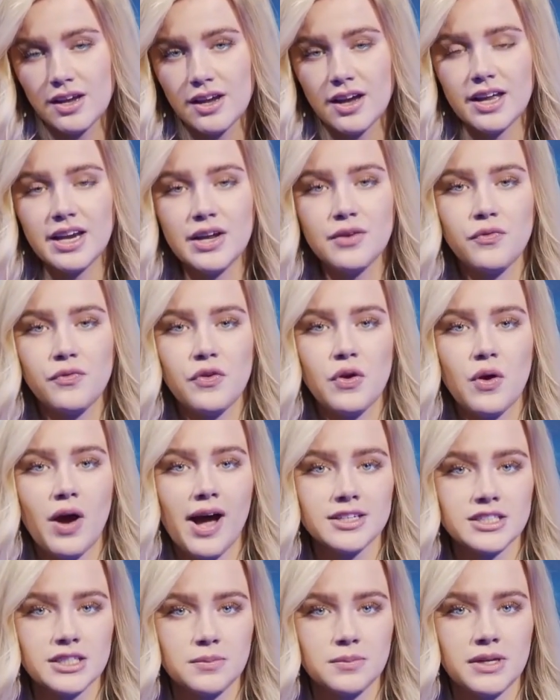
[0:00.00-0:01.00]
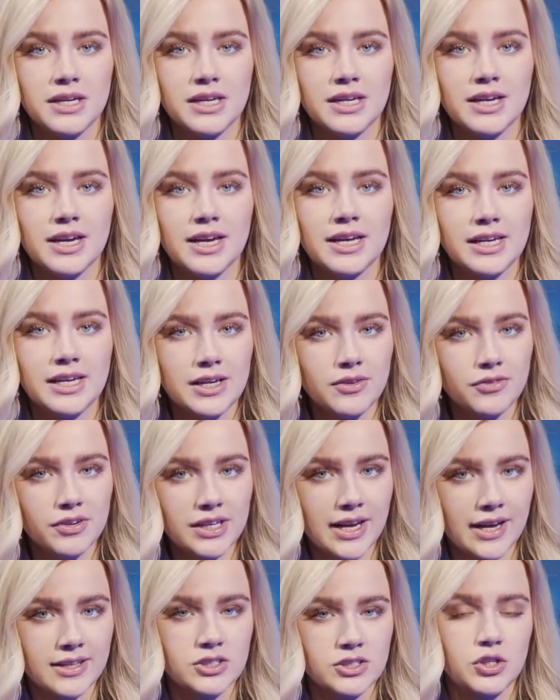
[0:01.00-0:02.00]
And if you ask me, it even
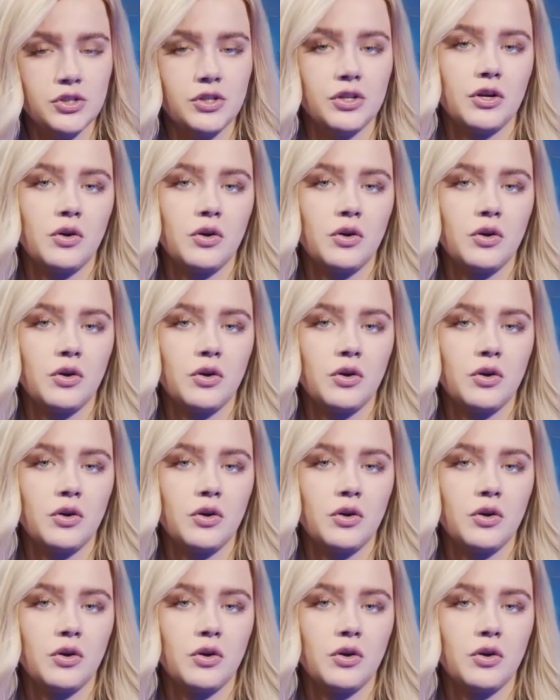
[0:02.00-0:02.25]
gets to the